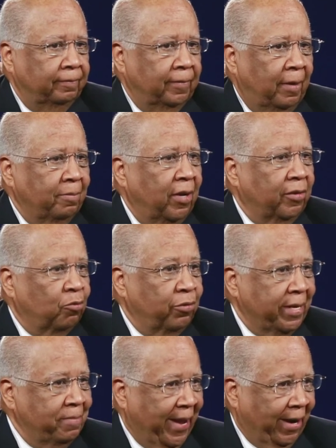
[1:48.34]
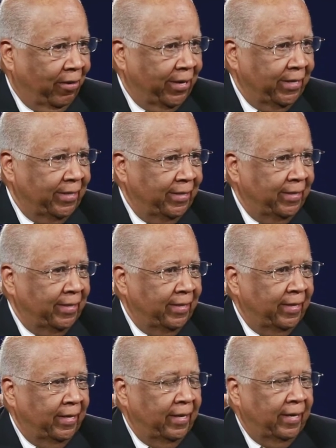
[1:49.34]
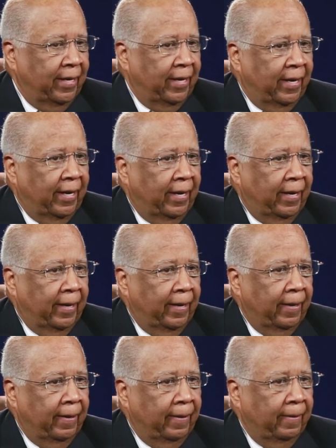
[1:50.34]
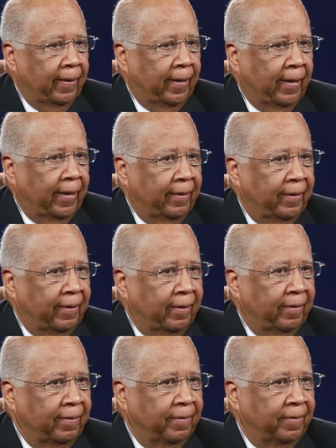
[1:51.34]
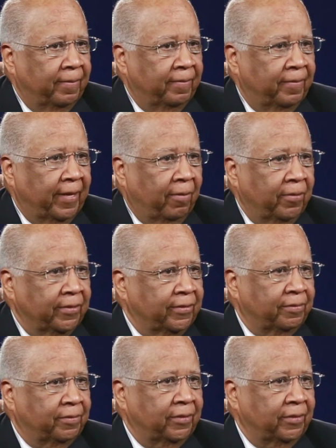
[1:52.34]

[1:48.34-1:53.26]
My mother remarried, and there was